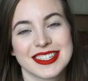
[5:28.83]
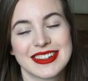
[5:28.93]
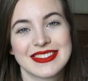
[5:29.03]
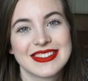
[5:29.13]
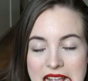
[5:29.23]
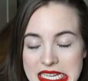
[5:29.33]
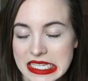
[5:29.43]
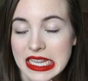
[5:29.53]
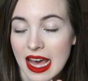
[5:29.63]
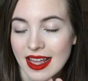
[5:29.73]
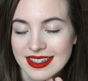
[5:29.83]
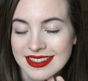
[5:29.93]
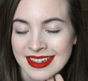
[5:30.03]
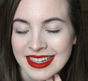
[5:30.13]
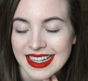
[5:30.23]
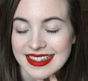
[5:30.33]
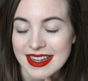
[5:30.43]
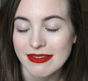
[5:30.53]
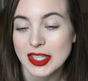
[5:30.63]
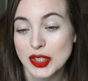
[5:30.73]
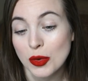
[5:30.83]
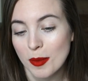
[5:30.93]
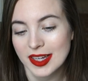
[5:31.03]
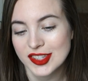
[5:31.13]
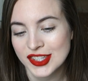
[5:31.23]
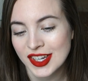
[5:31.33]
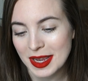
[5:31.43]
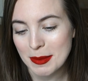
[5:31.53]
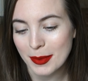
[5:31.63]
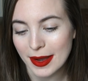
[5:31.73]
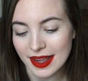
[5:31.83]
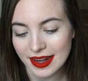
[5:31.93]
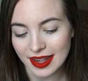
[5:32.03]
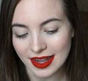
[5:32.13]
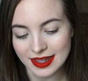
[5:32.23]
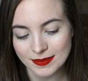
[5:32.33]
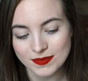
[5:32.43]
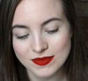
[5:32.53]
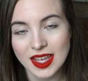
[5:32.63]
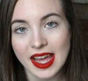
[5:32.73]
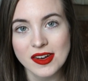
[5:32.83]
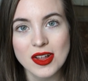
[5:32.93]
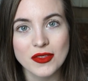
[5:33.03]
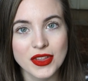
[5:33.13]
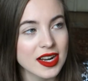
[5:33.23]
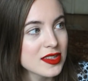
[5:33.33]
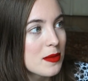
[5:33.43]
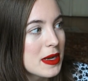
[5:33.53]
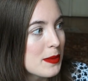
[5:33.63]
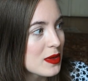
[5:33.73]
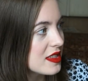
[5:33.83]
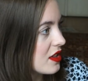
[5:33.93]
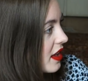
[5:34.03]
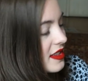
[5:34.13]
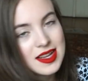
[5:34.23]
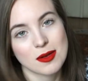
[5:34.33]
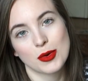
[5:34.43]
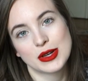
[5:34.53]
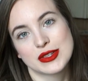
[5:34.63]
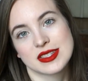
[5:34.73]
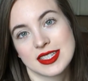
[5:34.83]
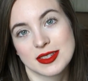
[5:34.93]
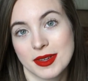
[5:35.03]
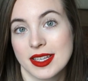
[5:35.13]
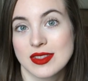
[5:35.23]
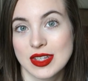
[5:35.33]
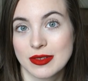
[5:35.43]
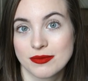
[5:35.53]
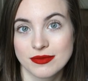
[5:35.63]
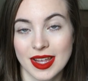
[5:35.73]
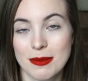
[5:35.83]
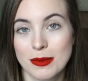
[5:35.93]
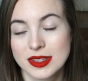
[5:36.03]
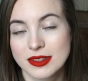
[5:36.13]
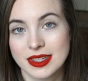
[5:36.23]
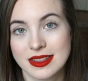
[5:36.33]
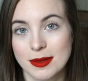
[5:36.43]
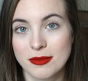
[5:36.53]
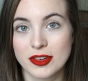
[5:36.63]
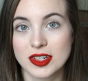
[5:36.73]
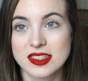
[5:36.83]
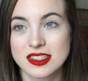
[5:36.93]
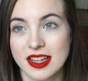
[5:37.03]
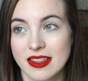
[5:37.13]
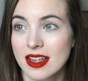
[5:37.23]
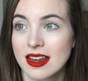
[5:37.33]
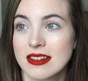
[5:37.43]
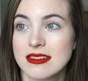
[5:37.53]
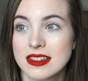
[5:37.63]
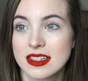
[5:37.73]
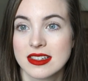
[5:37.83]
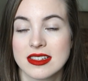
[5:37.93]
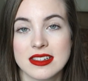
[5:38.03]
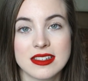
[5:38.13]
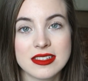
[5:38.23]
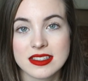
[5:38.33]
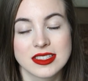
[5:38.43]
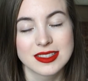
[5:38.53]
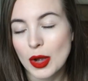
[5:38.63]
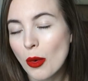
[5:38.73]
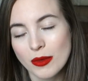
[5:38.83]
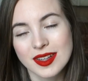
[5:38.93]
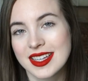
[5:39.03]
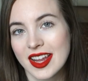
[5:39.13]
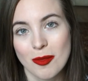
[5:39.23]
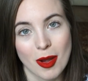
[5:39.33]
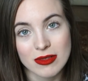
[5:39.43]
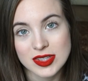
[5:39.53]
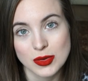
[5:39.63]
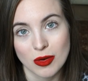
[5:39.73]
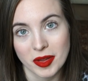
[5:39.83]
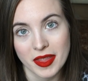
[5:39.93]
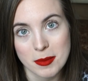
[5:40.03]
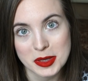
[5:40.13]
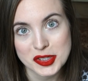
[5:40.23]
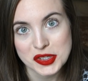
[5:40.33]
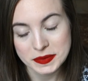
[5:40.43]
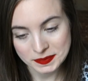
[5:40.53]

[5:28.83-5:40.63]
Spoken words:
shelves. It's a lot. It's definitely too much, but I don't know. There are so many books here that sound more interesting to me, so I want to read them first, and then don't really care about Restore Me that much.